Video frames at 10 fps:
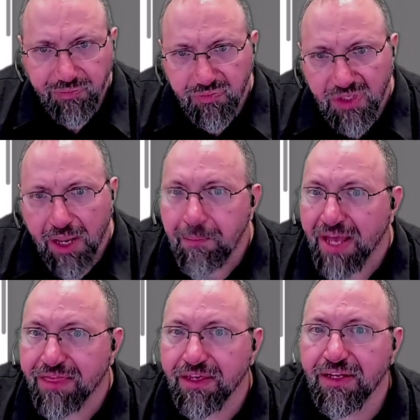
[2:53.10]

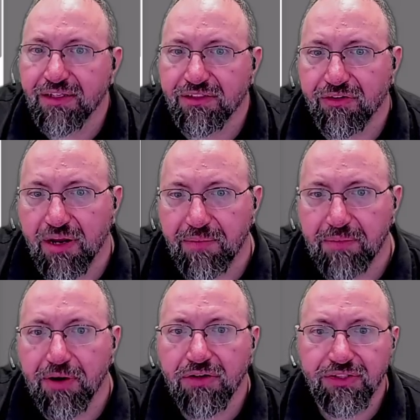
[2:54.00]
Method is going to be
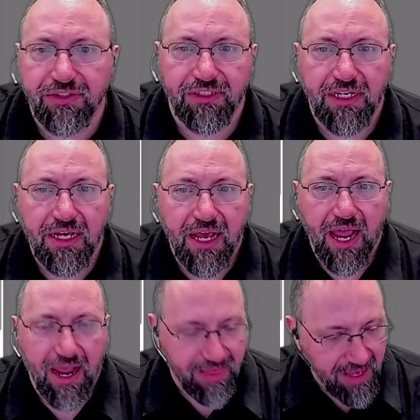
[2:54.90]
post.
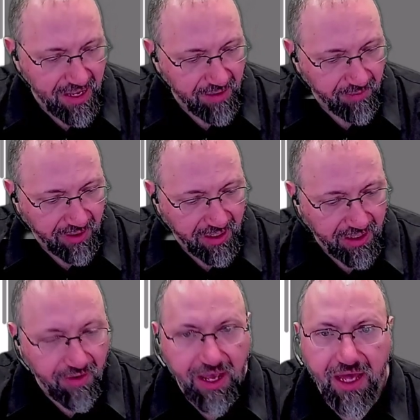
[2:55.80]
And then we're going to go
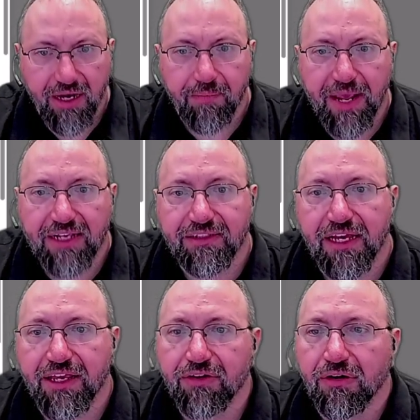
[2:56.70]
ahead and paste that
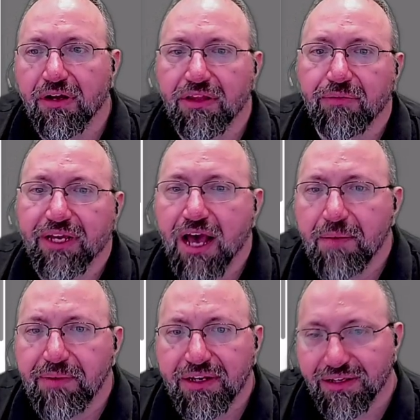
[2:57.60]
URL that we
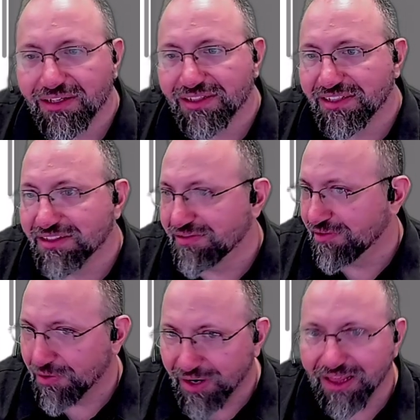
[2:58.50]
copied. You can see it's
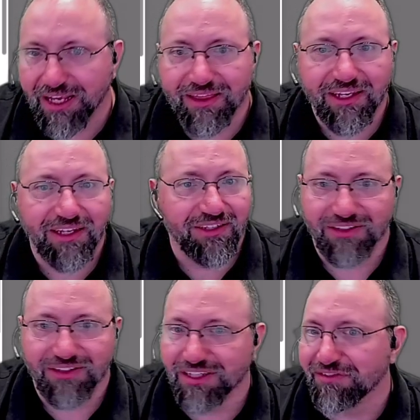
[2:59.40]
quite lengthy. Just
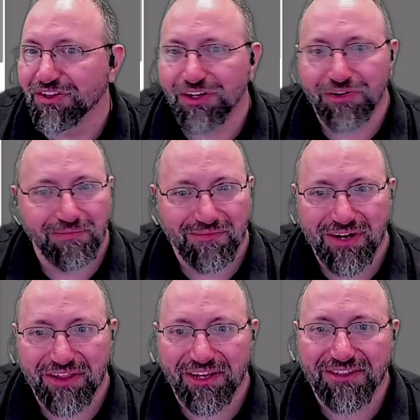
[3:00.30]
it alone.
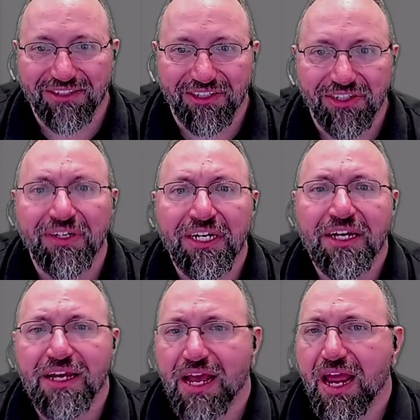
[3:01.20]
Nothing else to do.
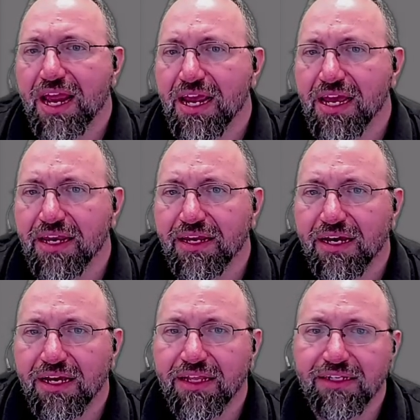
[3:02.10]
And
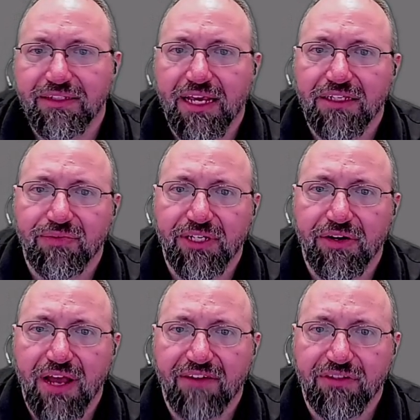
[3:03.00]
in this case, we don't
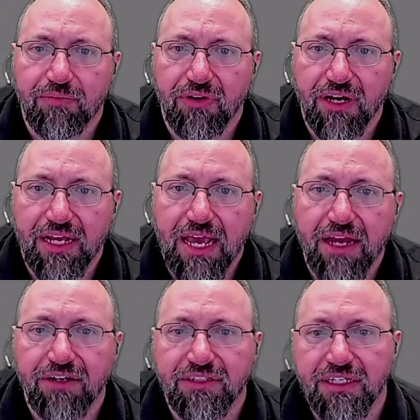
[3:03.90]
have to put any
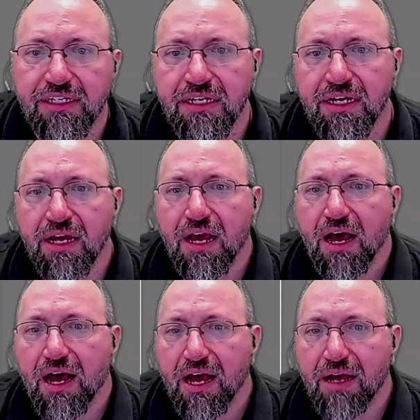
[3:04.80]
headers in.
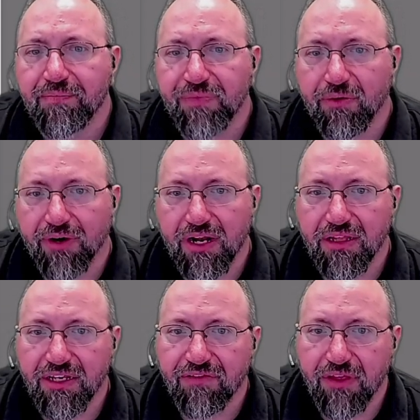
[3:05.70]
We're going to
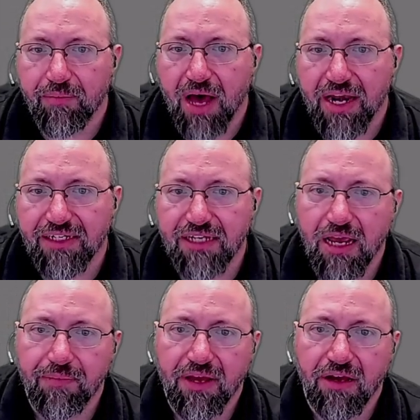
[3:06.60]
leave the body
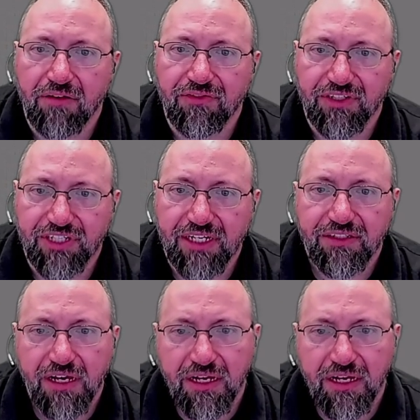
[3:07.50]
type of JSON.